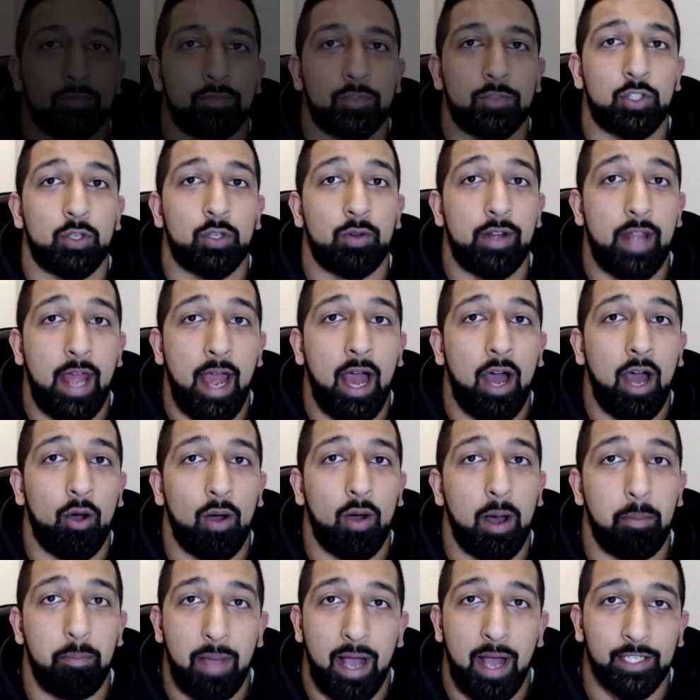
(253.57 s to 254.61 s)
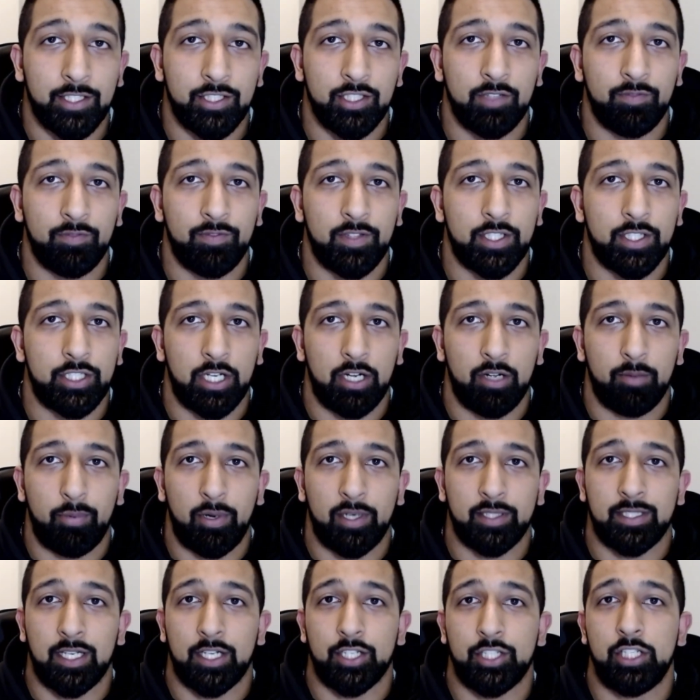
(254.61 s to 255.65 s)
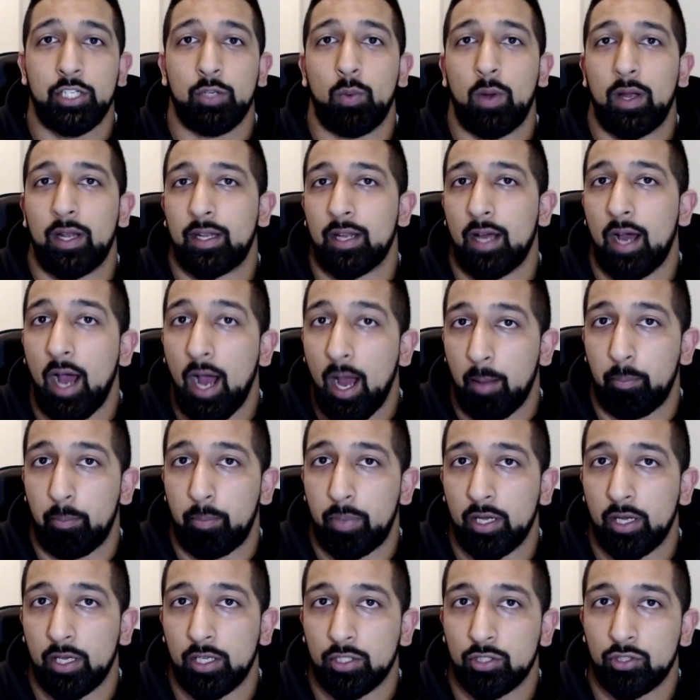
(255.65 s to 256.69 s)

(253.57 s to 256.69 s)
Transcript: So now imagine if the share price actually went up.